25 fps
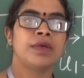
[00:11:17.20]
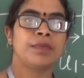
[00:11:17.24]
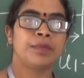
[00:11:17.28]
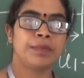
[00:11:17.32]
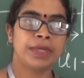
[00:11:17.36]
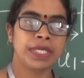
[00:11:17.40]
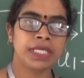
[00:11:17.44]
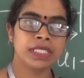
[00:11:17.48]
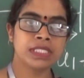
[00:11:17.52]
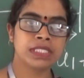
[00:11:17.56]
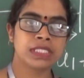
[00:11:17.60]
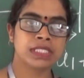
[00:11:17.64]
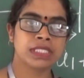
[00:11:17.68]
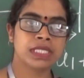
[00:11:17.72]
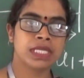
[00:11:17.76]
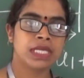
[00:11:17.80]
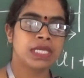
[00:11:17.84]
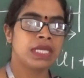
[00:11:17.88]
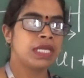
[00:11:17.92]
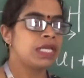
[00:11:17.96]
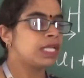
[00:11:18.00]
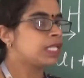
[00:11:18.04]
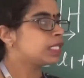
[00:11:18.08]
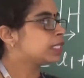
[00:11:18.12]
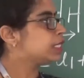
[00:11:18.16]
means
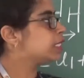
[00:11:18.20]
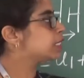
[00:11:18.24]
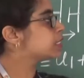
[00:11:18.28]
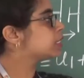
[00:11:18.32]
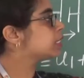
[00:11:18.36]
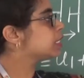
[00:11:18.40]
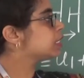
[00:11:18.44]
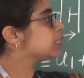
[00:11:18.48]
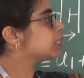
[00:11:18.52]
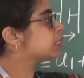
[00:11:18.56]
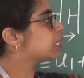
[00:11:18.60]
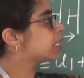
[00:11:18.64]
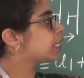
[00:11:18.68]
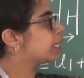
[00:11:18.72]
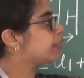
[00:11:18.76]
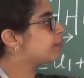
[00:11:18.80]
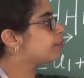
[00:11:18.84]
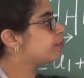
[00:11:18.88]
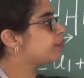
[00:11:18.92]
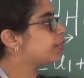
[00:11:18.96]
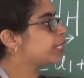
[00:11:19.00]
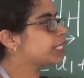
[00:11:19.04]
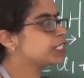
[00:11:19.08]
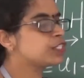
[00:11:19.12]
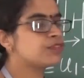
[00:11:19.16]
this is the
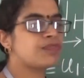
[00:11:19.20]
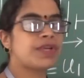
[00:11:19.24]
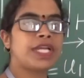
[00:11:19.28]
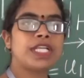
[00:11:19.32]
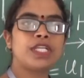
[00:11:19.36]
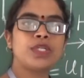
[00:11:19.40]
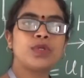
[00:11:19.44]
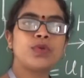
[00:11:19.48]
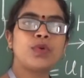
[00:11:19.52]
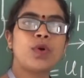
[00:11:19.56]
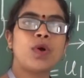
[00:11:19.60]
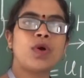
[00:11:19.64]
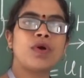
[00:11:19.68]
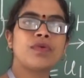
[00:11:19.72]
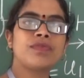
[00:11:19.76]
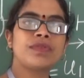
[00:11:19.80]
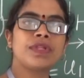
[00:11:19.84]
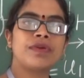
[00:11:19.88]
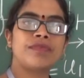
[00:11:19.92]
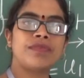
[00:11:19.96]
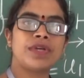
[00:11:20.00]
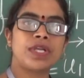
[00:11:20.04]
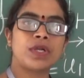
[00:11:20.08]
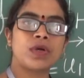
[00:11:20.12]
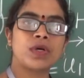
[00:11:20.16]
average value of
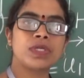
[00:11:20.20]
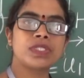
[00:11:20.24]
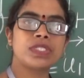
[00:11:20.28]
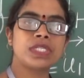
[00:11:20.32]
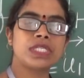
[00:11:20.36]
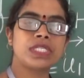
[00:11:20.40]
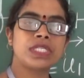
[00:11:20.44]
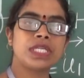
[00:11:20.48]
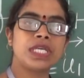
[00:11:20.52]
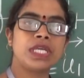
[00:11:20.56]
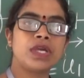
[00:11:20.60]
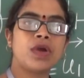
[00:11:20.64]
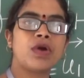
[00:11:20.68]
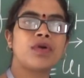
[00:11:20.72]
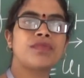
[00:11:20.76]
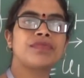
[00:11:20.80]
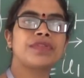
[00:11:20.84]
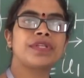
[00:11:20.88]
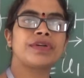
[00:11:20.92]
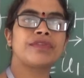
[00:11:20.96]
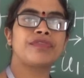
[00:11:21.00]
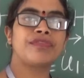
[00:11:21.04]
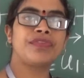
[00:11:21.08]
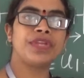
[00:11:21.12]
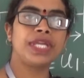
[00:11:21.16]
the velocity of
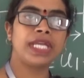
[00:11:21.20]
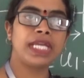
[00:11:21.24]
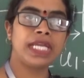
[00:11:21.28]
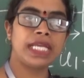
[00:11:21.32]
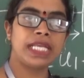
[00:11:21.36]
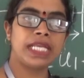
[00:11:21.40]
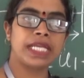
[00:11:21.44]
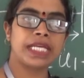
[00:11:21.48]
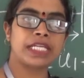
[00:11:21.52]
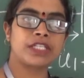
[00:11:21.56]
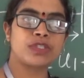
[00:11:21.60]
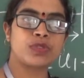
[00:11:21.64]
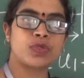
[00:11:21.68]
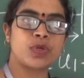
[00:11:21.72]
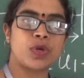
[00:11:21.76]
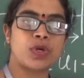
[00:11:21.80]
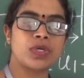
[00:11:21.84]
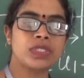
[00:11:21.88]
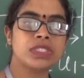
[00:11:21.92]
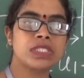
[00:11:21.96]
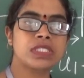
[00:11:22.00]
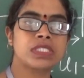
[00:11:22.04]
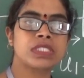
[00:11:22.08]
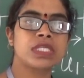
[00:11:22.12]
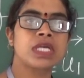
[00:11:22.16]
the free
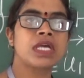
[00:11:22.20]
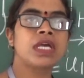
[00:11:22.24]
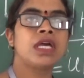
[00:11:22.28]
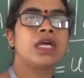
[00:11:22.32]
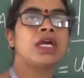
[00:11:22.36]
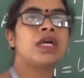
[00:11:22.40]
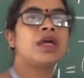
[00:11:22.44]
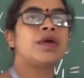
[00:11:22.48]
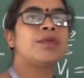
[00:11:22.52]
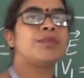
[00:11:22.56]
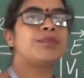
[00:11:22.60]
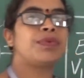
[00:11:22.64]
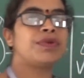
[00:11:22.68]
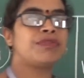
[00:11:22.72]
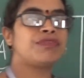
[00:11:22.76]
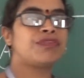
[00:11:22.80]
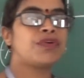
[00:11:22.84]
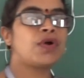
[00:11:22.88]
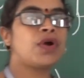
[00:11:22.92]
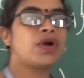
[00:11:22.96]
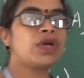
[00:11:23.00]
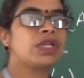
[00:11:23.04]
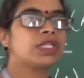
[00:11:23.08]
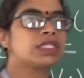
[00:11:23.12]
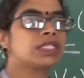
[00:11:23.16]
electrons
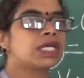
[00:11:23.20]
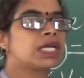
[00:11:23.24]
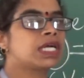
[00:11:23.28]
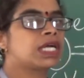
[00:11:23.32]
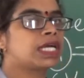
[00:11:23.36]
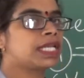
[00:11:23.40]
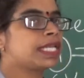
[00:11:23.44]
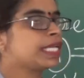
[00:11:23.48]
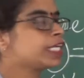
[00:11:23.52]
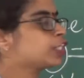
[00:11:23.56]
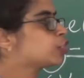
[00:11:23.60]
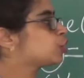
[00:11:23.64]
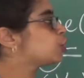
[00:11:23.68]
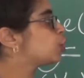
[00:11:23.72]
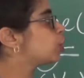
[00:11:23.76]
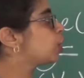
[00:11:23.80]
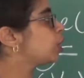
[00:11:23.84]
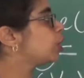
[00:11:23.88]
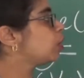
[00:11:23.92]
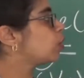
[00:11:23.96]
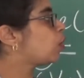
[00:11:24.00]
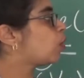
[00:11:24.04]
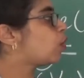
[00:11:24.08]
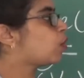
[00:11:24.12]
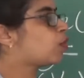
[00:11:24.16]
before the
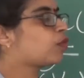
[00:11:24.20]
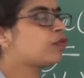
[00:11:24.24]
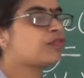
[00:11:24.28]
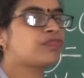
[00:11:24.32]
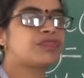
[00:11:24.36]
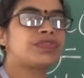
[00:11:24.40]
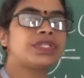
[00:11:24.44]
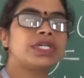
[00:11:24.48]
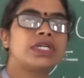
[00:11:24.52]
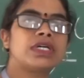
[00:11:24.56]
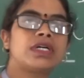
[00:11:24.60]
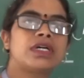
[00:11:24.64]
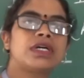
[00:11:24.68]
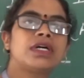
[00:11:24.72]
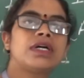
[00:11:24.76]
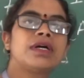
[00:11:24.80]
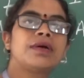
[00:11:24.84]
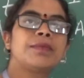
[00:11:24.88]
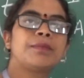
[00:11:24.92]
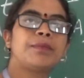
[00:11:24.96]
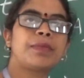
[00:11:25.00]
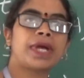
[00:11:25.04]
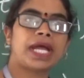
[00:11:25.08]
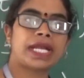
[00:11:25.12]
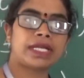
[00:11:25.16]
connection of
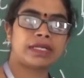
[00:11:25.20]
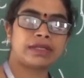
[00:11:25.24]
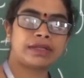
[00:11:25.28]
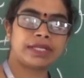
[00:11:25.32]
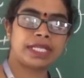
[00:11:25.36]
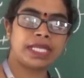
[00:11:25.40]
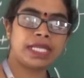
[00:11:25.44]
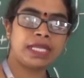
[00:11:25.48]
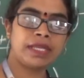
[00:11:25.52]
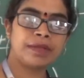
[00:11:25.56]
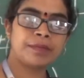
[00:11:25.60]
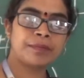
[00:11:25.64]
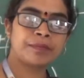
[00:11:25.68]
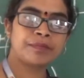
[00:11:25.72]
the battery